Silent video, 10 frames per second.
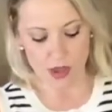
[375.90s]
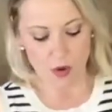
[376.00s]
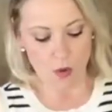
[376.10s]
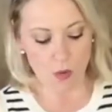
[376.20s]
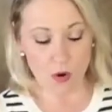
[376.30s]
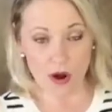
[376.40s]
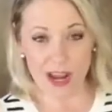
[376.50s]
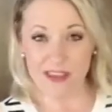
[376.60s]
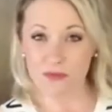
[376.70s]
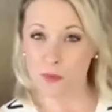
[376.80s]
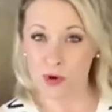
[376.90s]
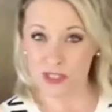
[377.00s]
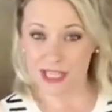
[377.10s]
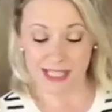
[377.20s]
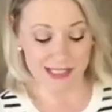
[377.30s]
Or if
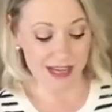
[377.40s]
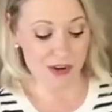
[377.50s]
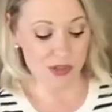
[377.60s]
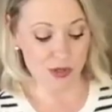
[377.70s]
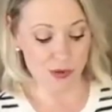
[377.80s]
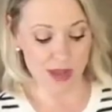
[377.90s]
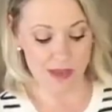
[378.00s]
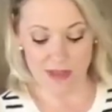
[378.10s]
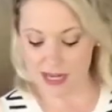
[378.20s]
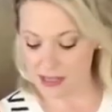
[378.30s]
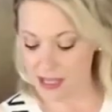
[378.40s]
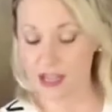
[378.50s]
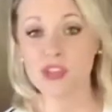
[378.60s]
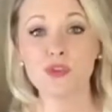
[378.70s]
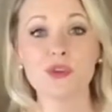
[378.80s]
worst case scenario, you don't have anything,
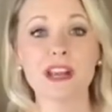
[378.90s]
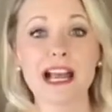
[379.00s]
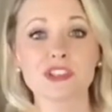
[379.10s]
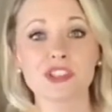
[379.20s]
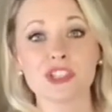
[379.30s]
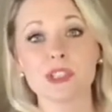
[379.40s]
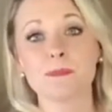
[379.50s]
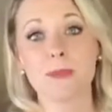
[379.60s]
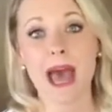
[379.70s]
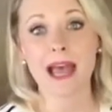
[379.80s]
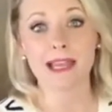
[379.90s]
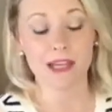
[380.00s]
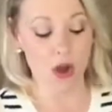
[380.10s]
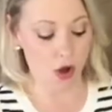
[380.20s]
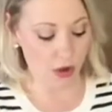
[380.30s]
you can actually just bind
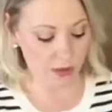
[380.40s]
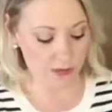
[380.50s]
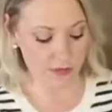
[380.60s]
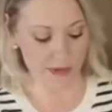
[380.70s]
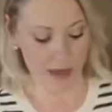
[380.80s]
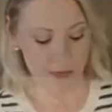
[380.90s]
all of the flowers